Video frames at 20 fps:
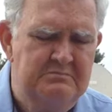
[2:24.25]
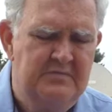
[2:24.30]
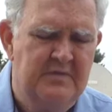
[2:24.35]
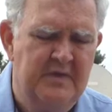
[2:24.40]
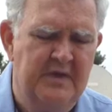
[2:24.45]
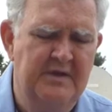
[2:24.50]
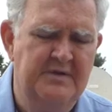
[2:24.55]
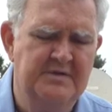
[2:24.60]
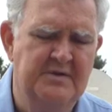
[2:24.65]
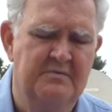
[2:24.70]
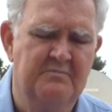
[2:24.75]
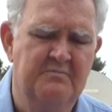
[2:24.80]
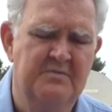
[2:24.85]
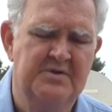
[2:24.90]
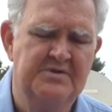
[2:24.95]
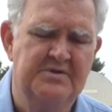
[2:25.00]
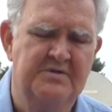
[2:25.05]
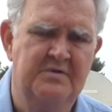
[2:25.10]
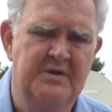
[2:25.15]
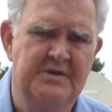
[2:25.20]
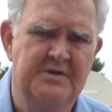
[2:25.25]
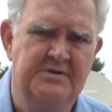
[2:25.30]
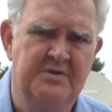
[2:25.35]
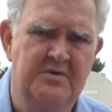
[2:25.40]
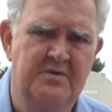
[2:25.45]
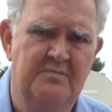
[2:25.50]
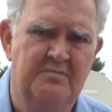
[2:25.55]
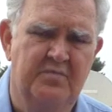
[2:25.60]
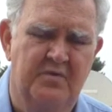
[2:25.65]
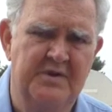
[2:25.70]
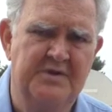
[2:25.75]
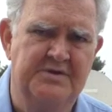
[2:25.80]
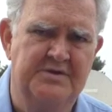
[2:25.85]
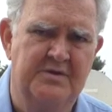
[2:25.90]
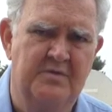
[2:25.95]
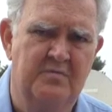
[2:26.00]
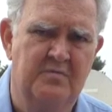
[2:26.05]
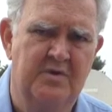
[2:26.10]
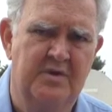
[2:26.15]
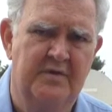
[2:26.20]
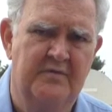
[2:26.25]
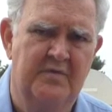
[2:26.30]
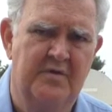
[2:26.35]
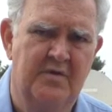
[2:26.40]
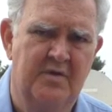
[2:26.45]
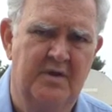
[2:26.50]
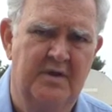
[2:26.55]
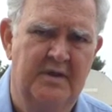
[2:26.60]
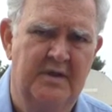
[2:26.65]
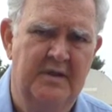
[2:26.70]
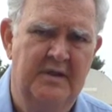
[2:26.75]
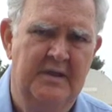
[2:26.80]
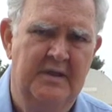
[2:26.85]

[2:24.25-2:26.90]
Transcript: things that missionaries do, preach the Word of God.